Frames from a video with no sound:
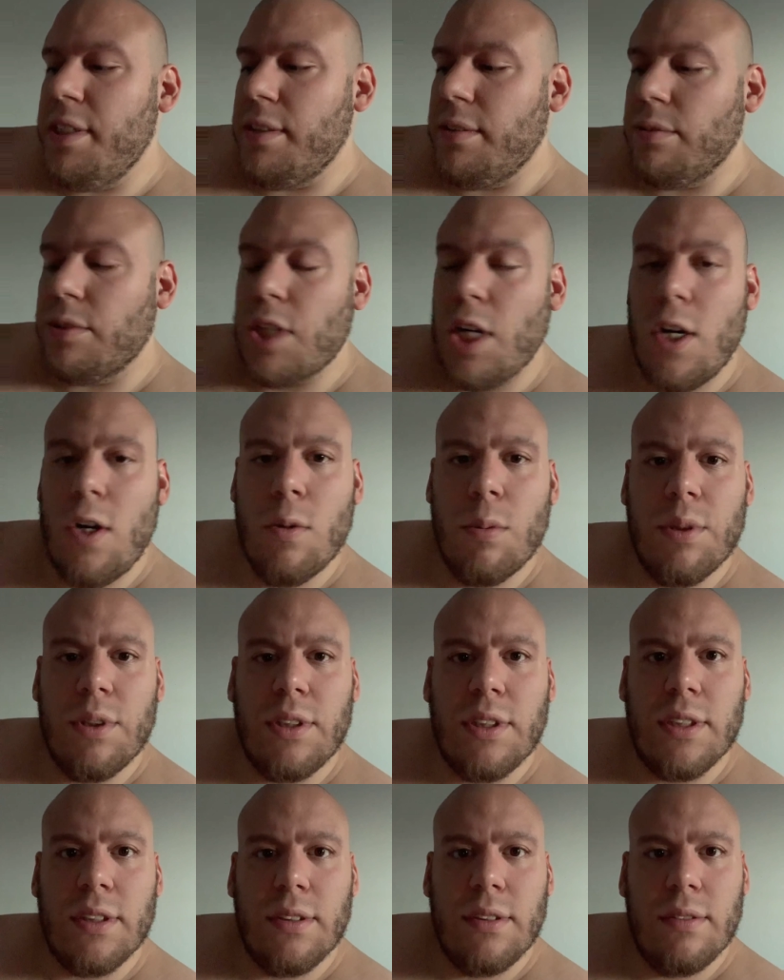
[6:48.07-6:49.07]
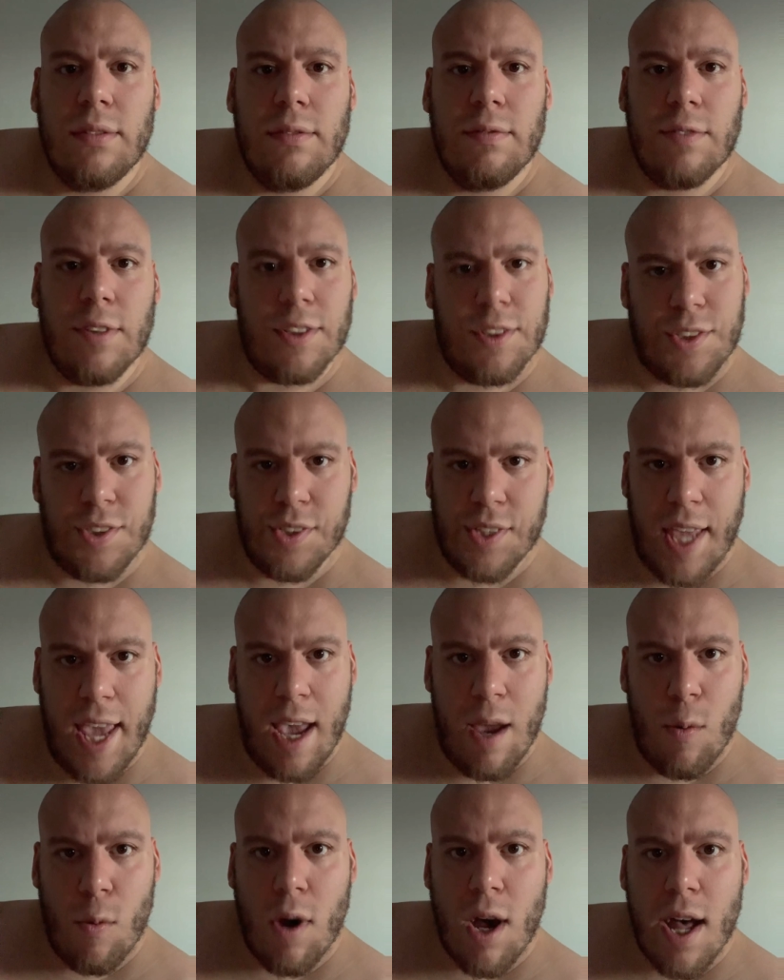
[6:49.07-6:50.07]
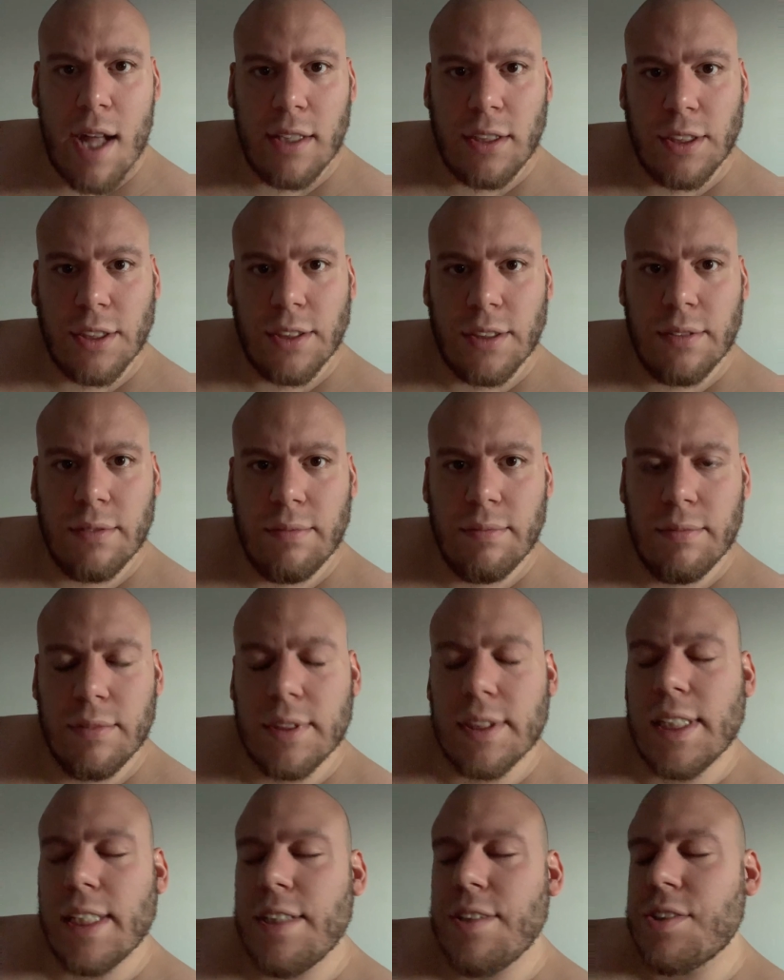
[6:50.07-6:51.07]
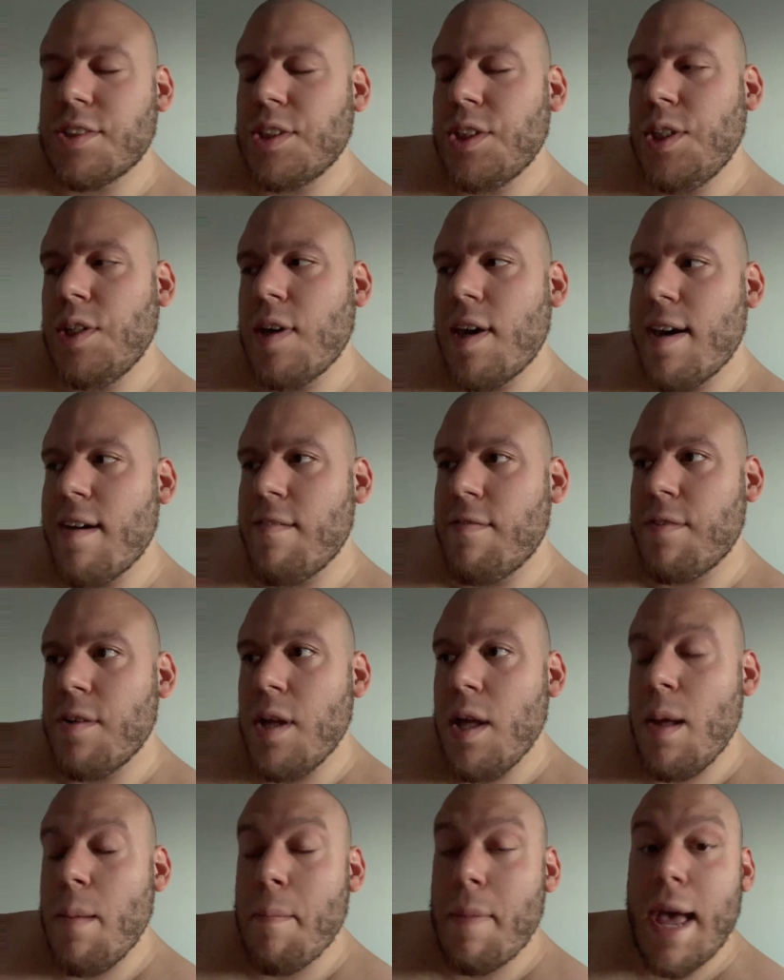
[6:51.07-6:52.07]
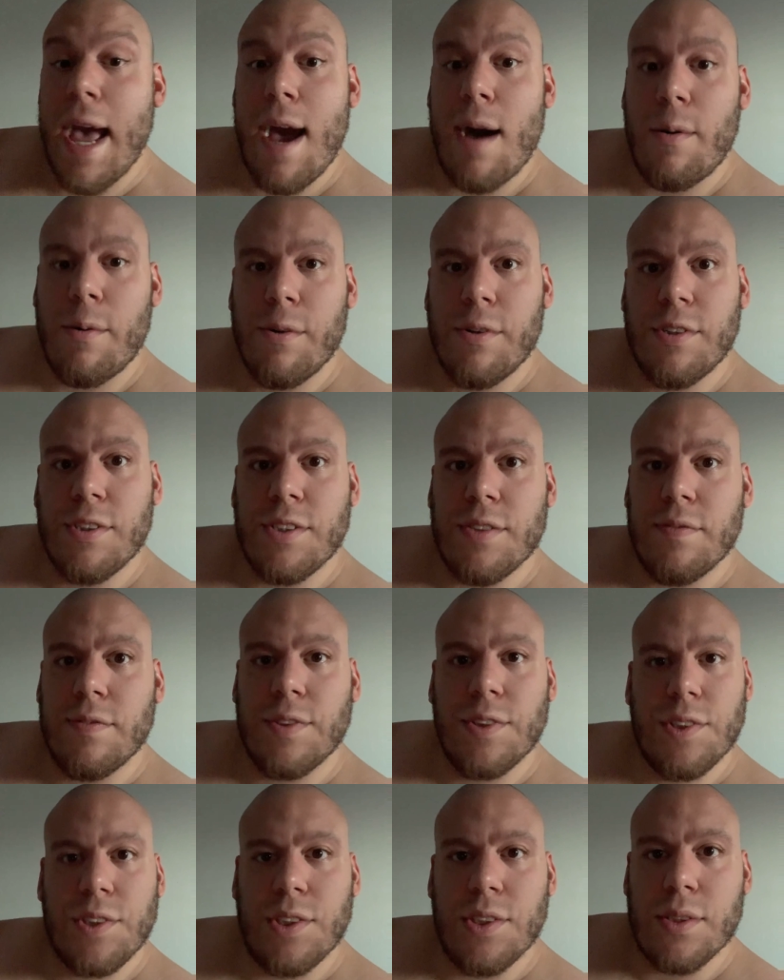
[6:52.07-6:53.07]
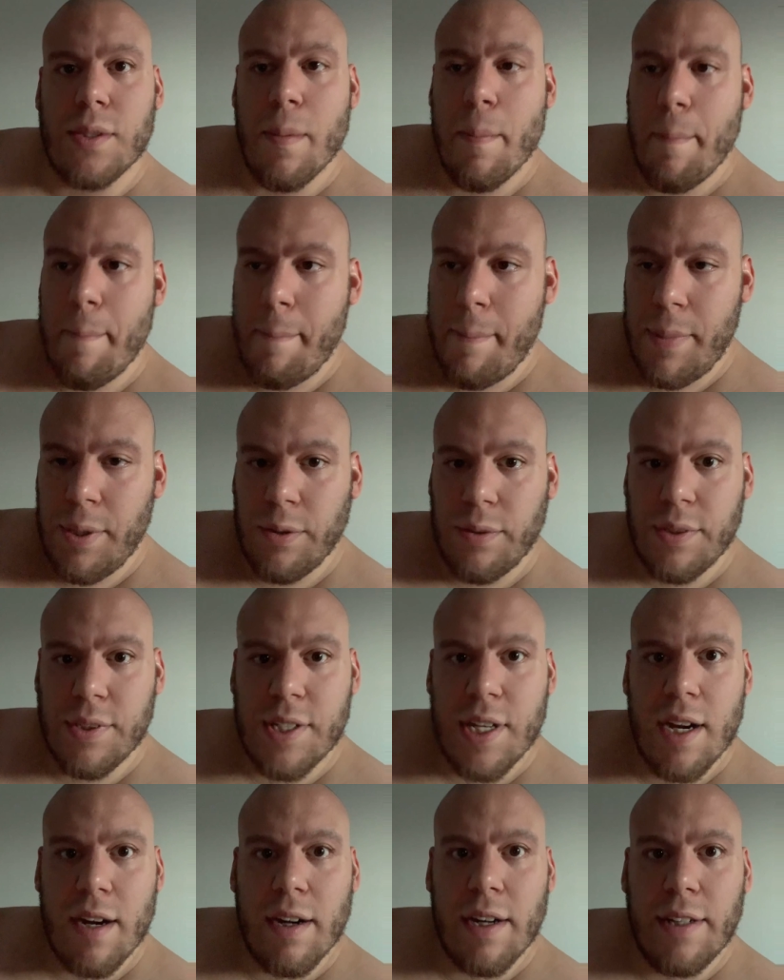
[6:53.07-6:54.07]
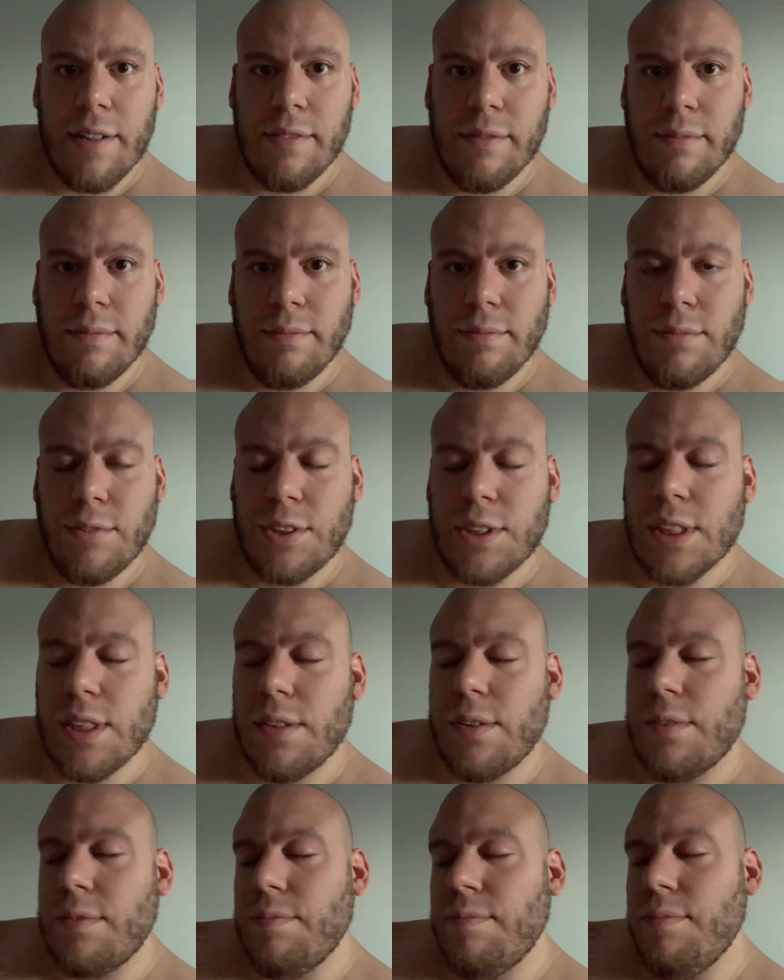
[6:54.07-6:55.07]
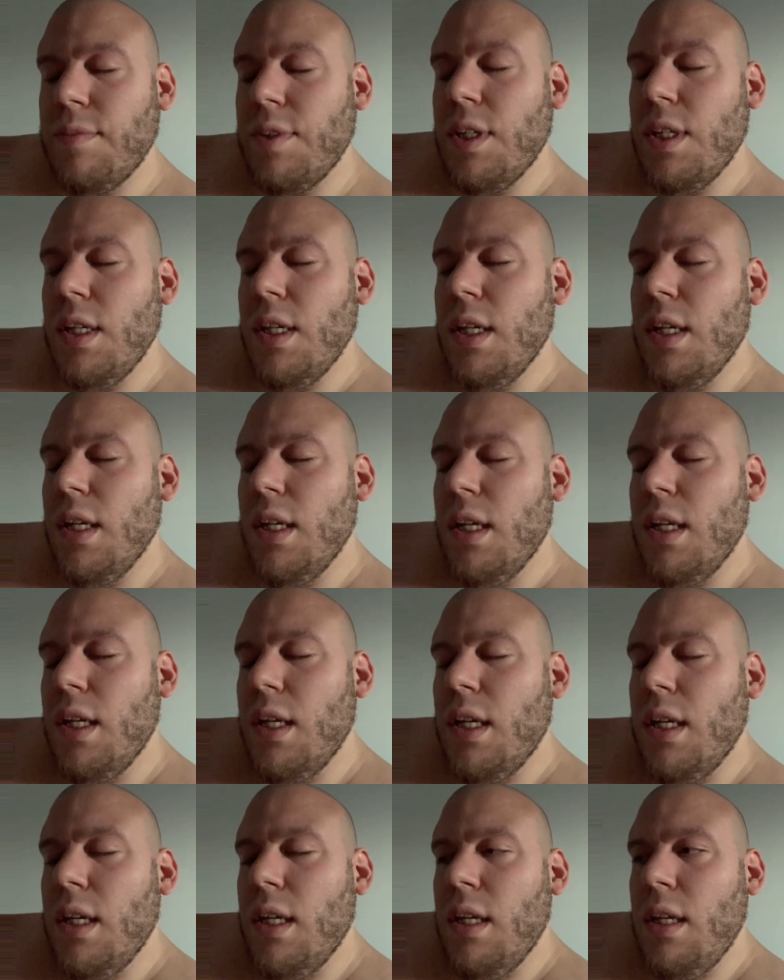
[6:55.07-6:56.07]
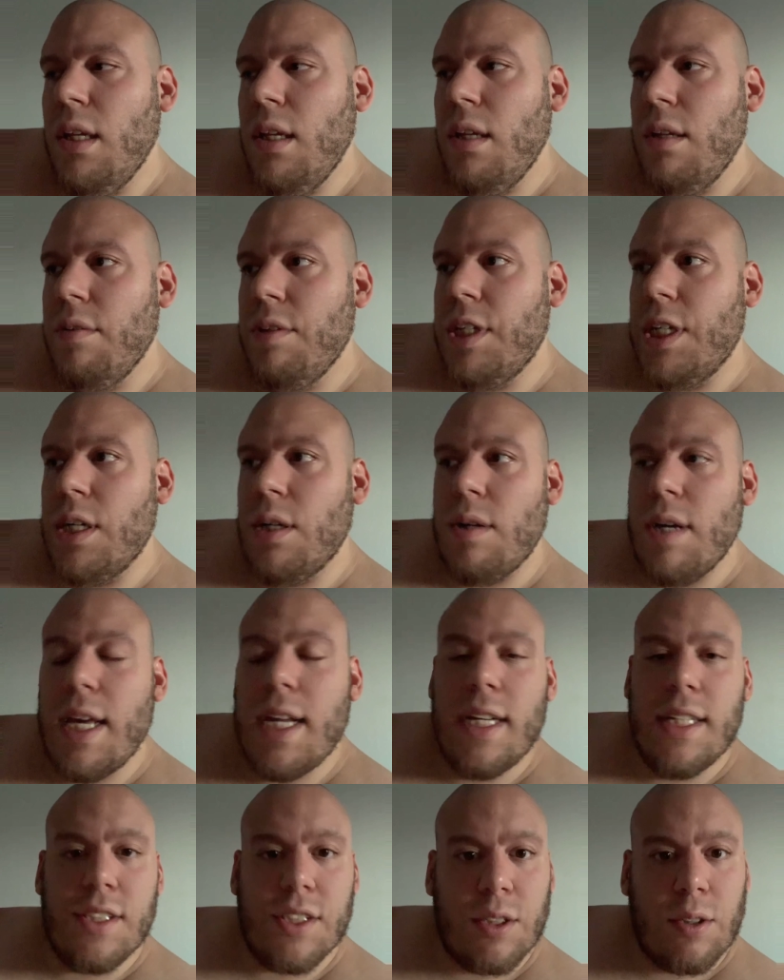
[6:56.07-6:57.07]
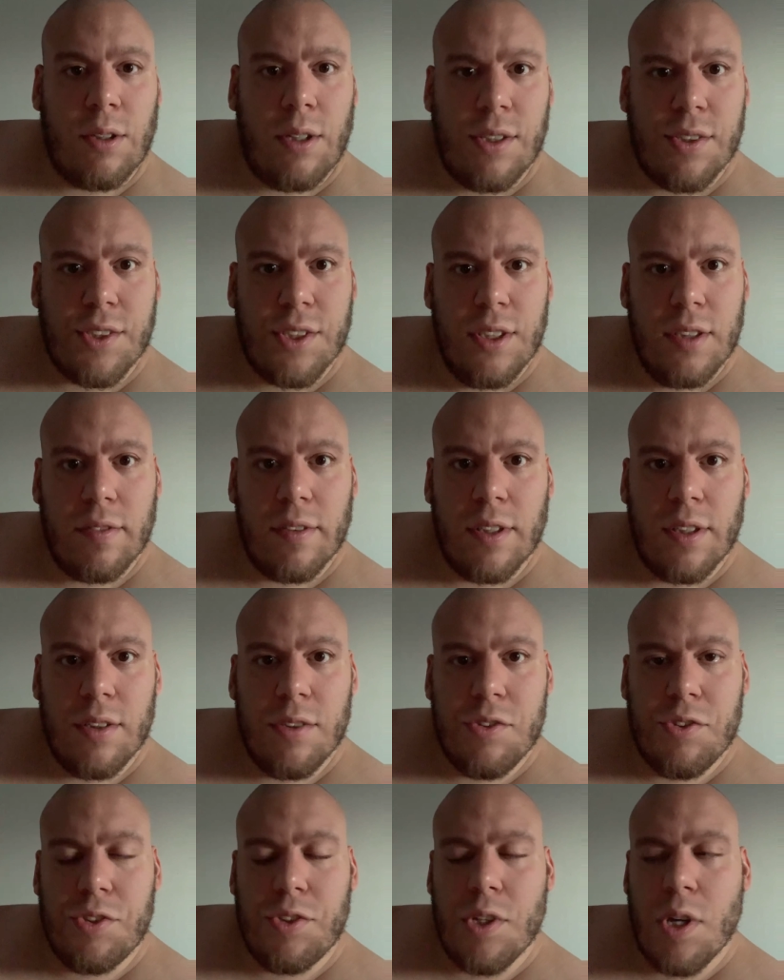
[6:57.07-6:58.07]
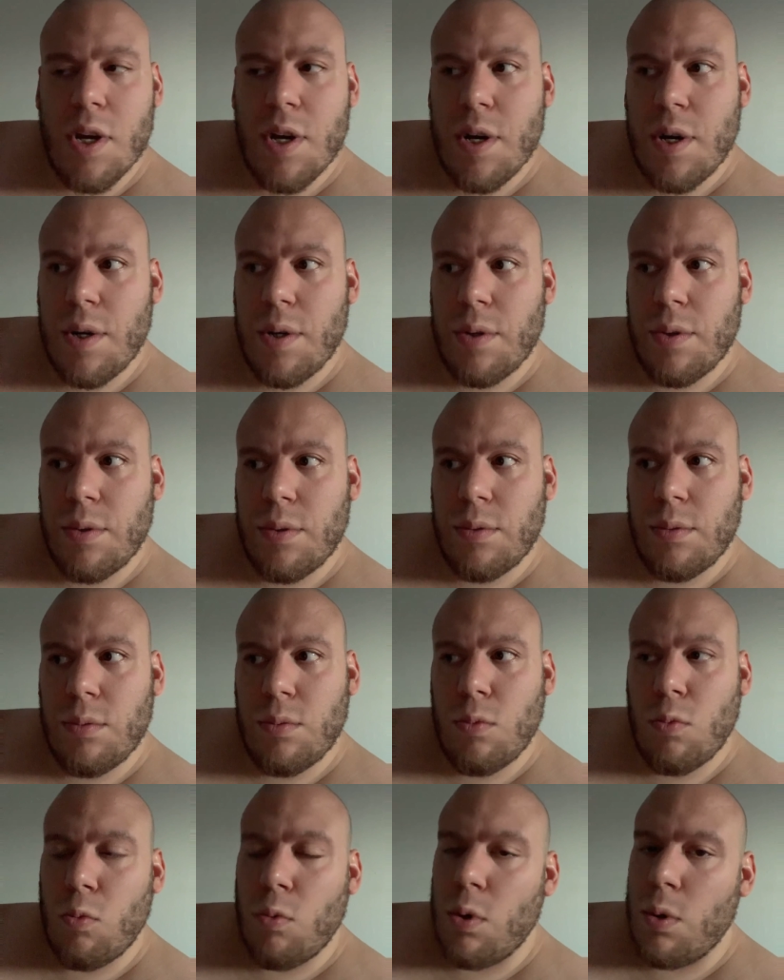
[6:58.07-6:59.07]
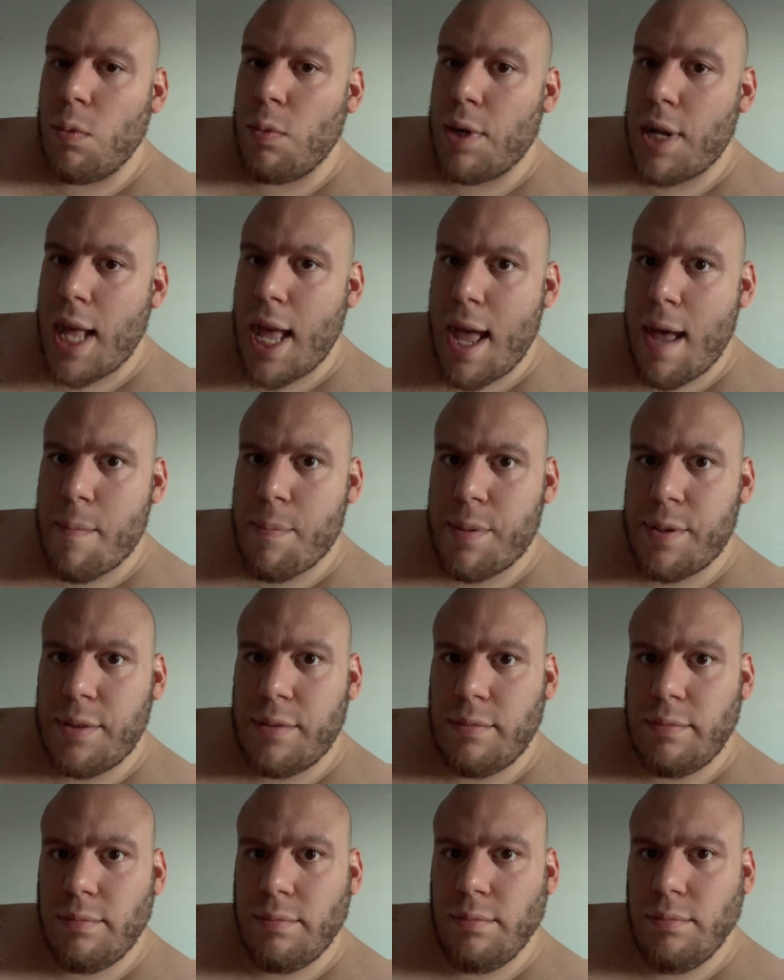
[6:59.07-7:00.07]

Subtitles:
Cobra versus Gatewatch. Okay, so you have powers versus military. So, and it's a crossover. So, what would happen?